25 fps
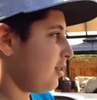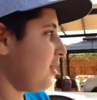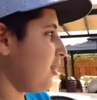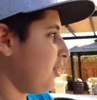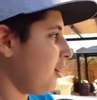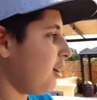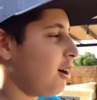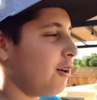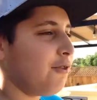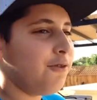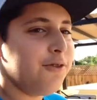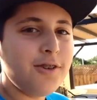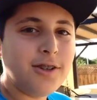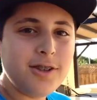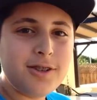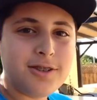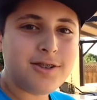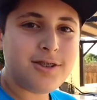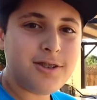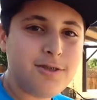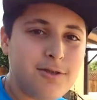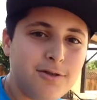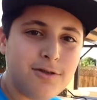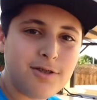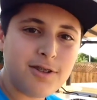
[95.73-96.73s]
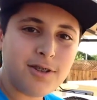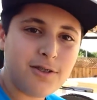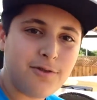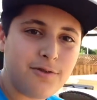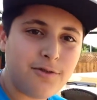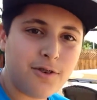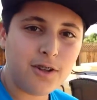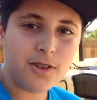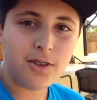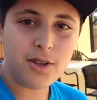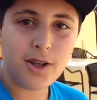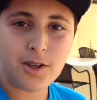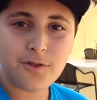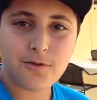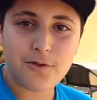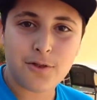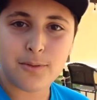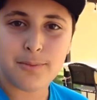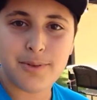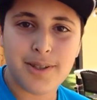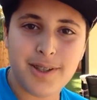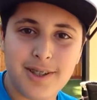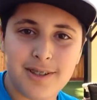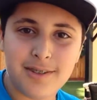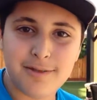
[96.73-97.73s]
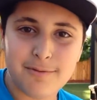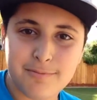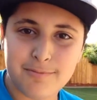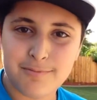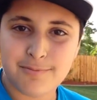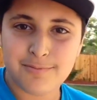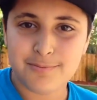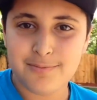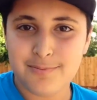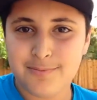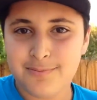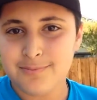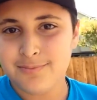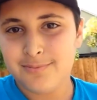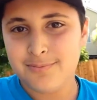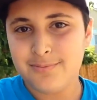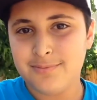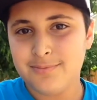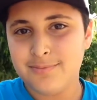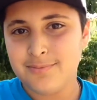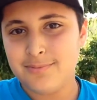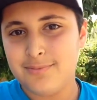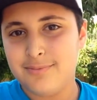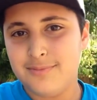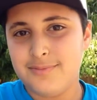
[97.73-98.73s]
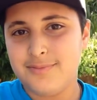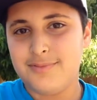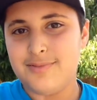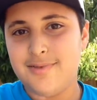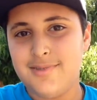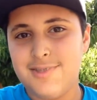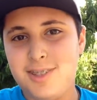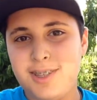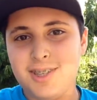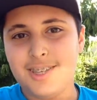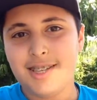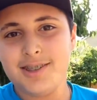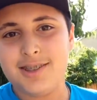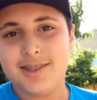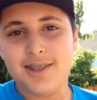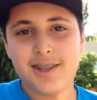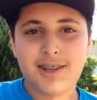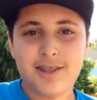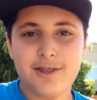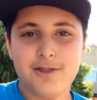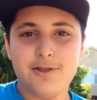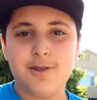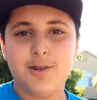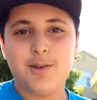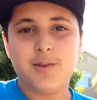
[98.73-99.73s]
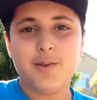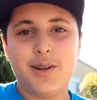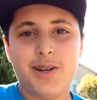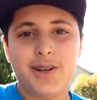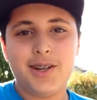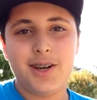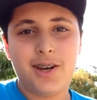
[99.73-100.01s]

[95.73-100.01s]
uh, offered to do the front lawn for me. Yeah, yeah. Yeah, he's gonna do it right